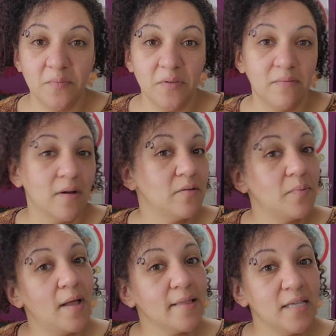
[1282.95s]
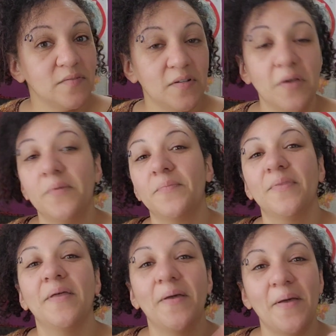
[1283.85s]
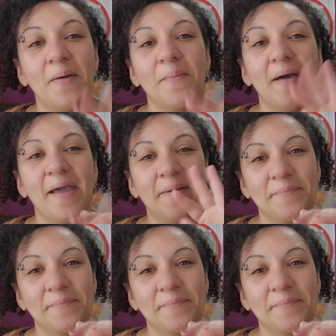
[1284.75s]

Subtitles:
with a regular podcast video. Bye.